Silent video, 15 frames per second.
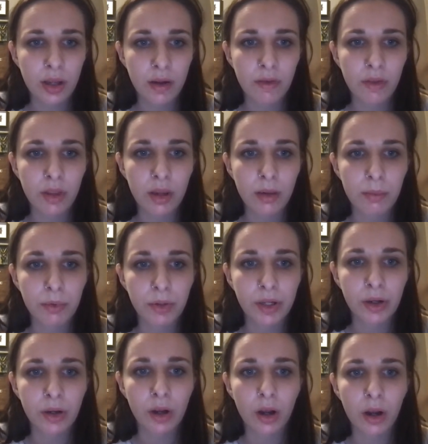of the
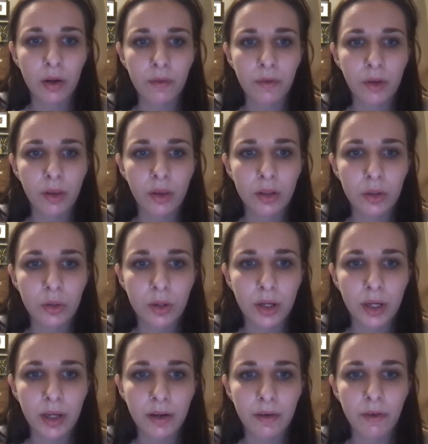
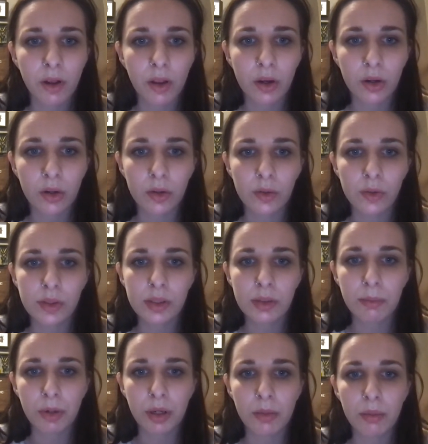pre-ovulatory follicles,
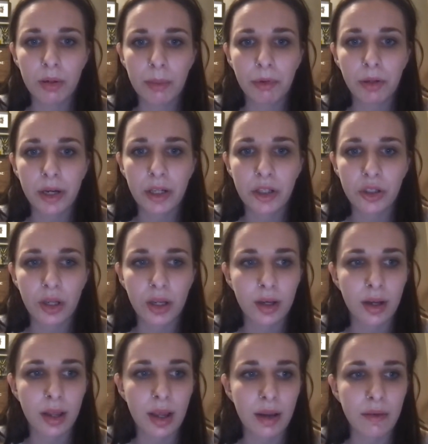sperm
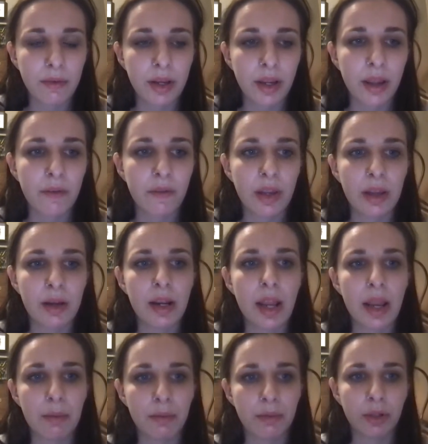preparation, IVF, and
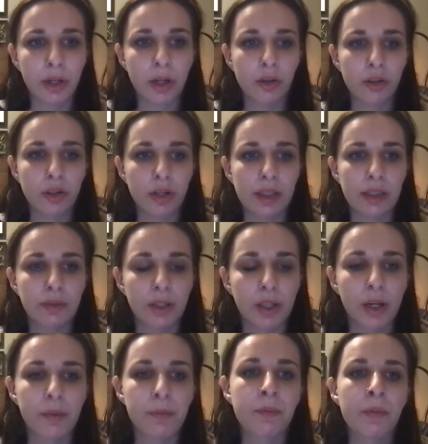embryo
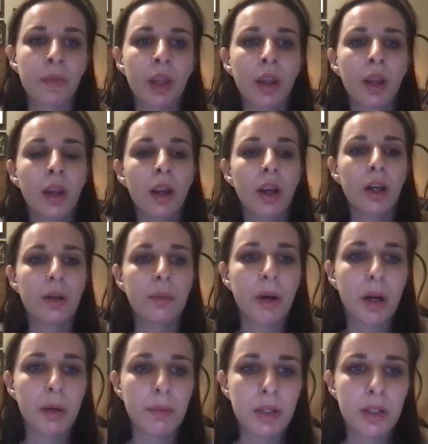transfer. Her
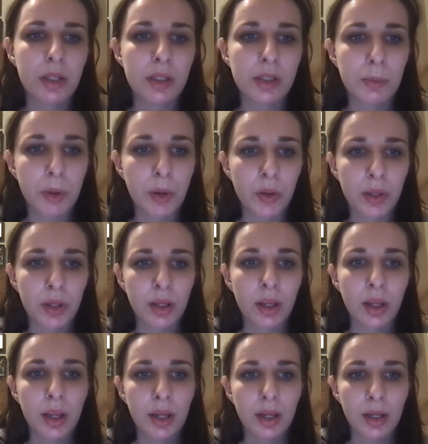department does both
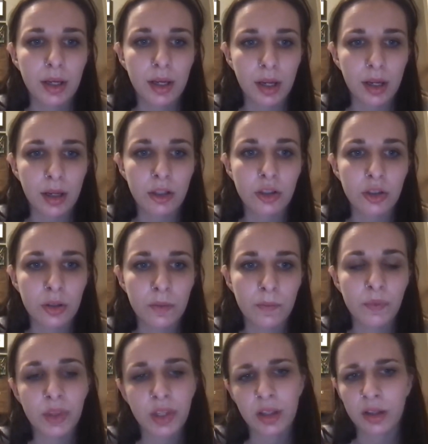get
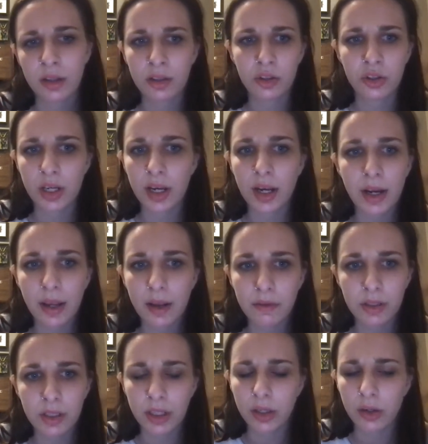
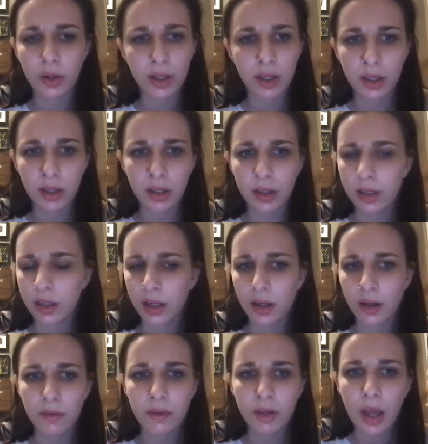GIFT or
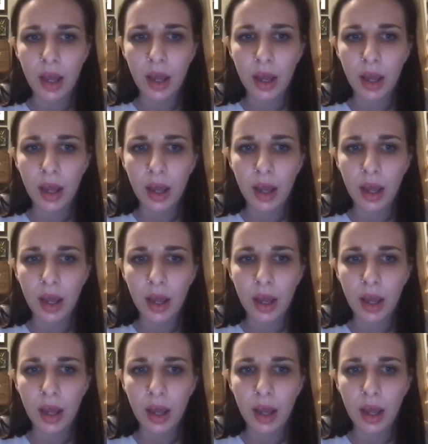gift